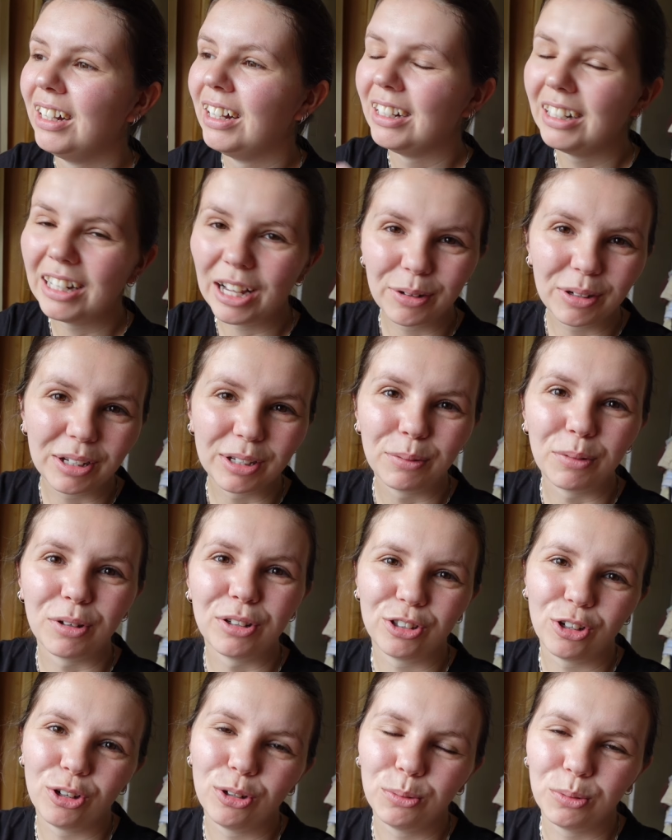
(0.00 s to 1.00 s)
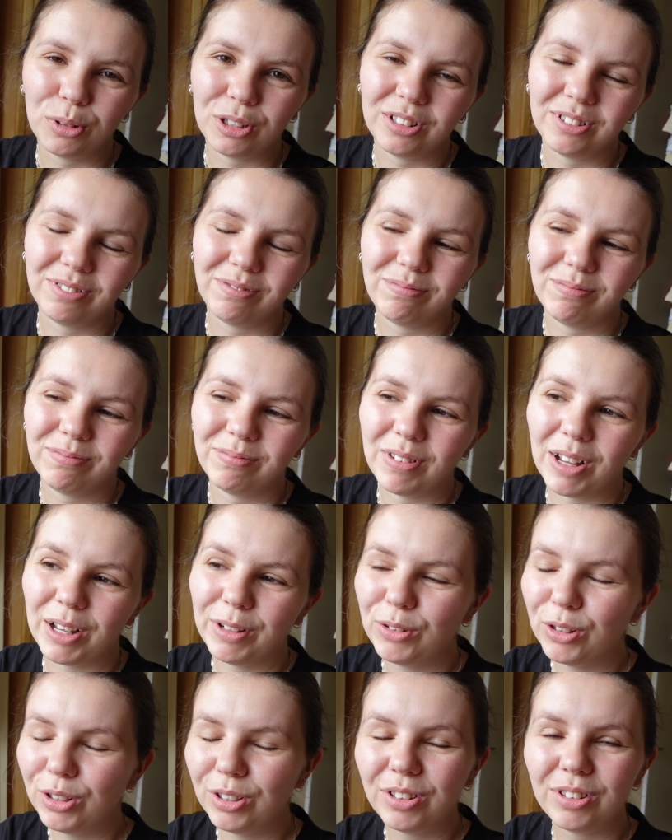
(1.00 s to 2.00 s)
Now I'm going to watch Onward. I
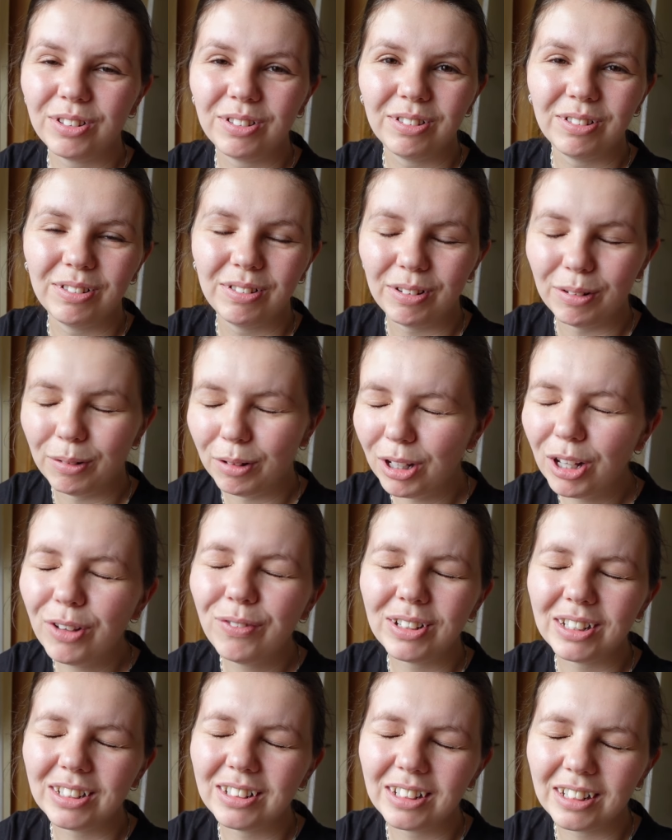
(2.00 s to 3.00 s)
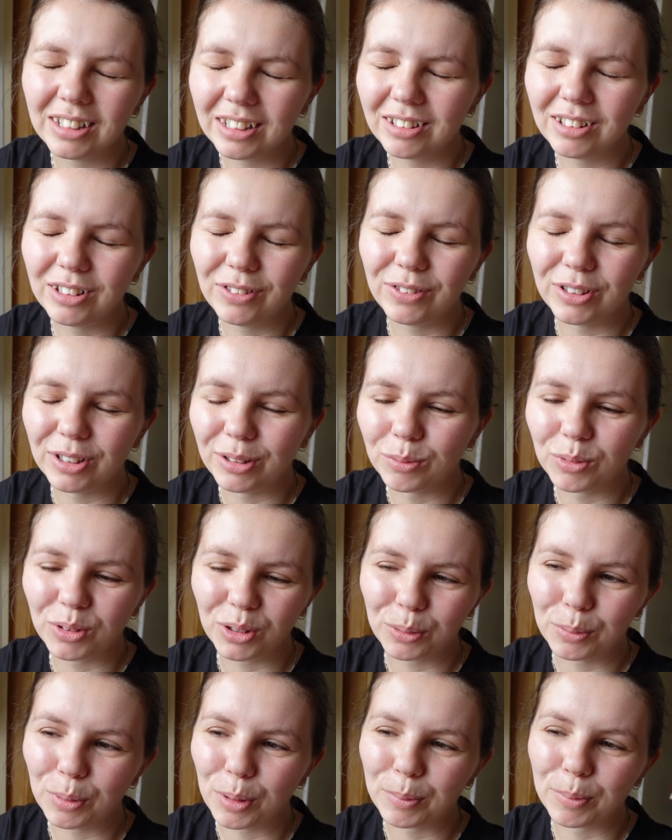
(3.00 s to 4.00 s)
just... loving the Disney films
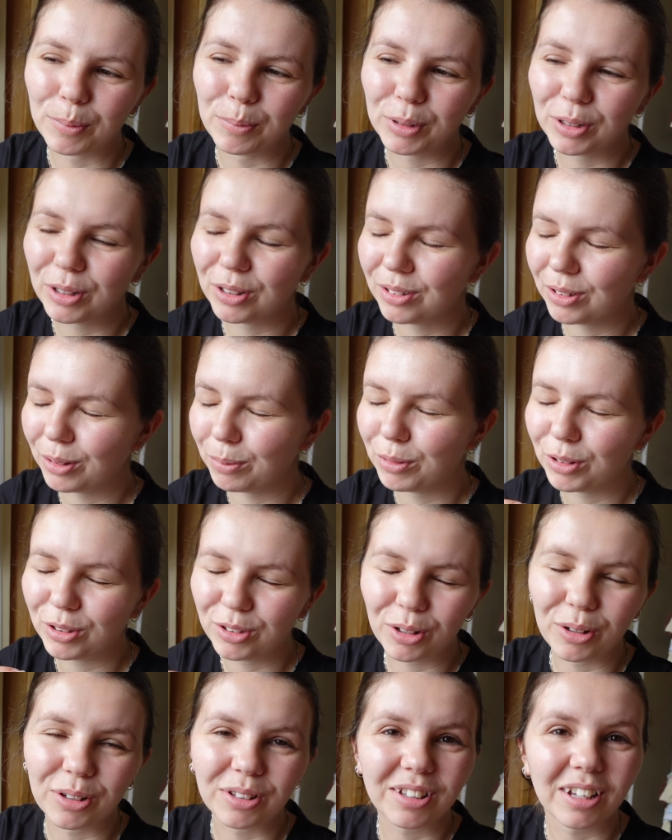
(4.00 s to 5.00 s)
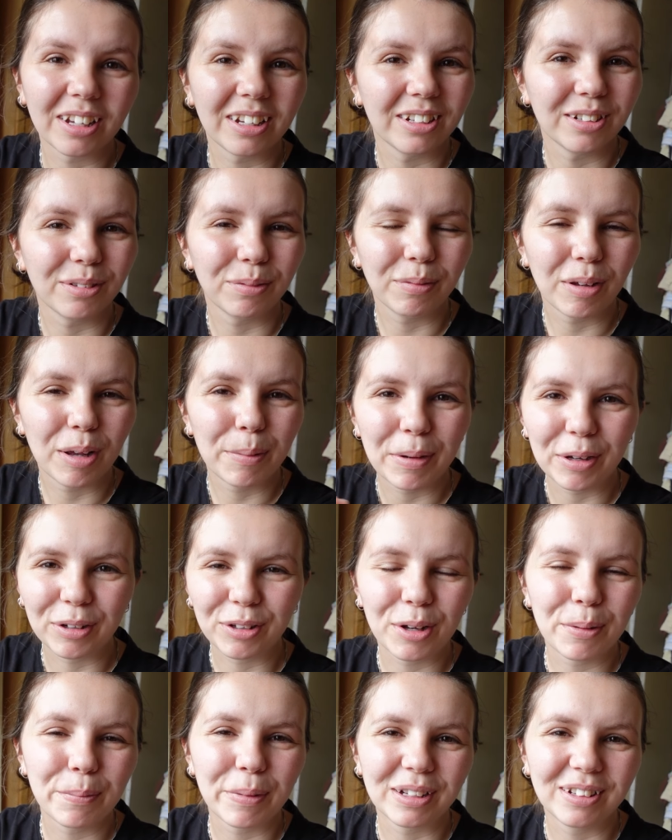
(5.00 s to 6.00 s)
at the moment because I'm just so excited about
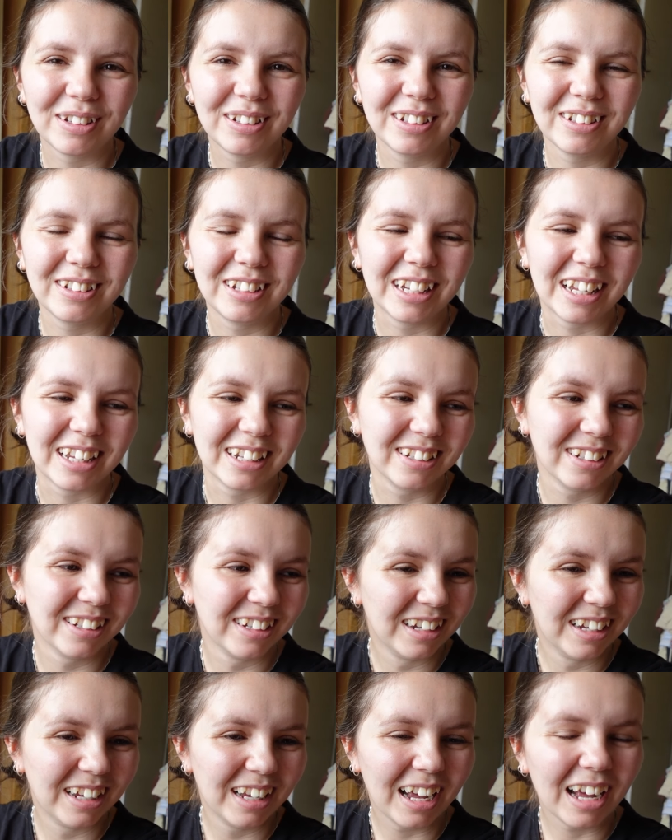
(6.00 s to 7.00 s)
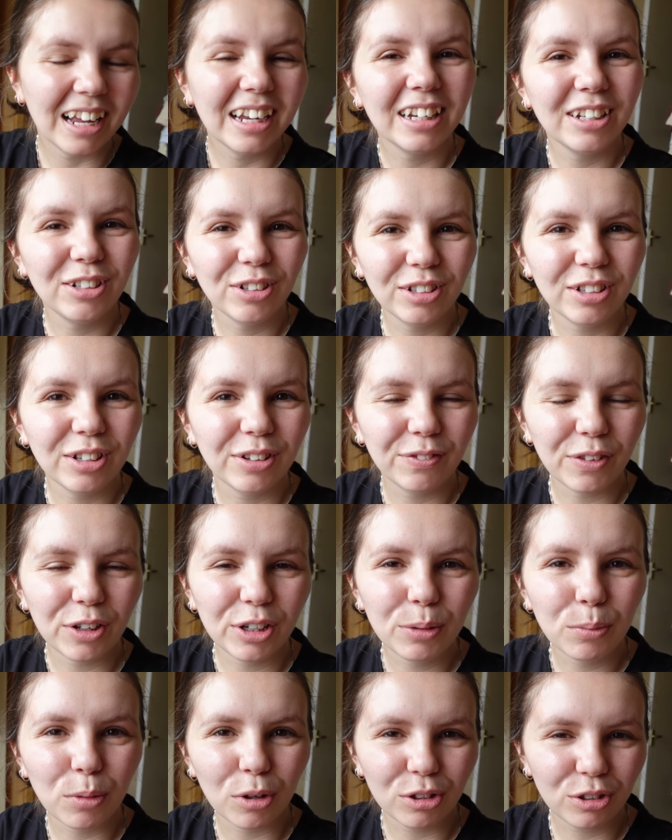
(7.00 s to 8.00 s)
going back to Disneyland, and I just I've
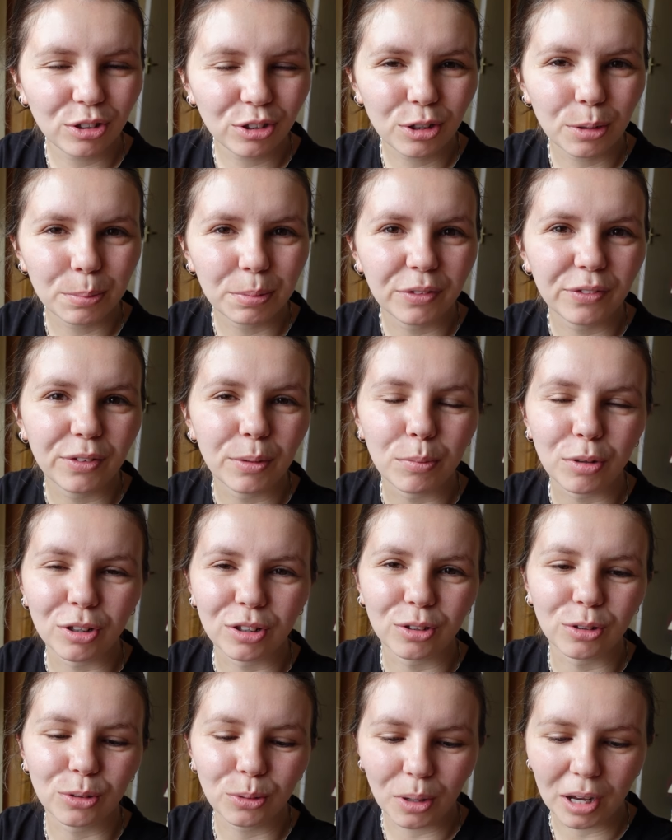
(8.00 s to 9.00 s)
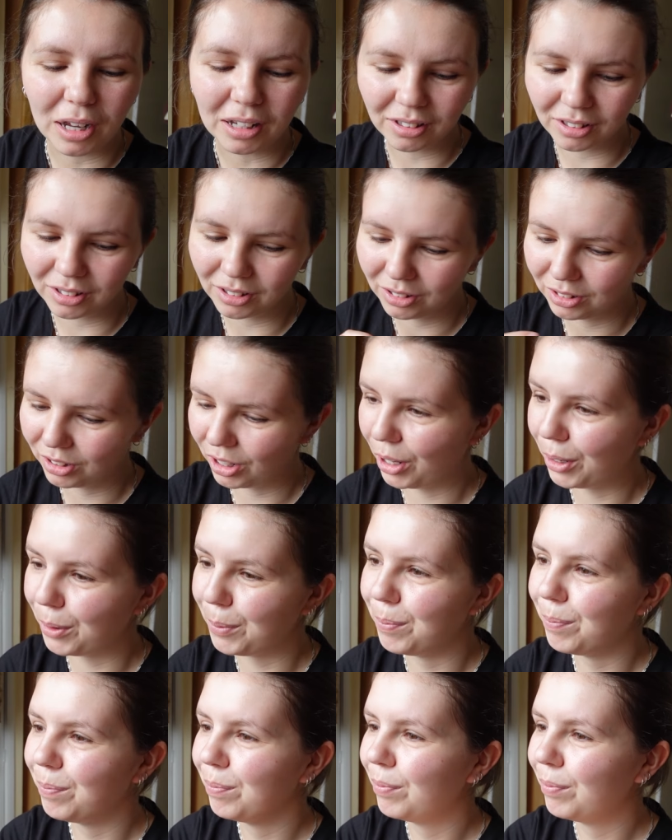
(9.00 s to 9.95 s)
only watched a couple of them once or twice, so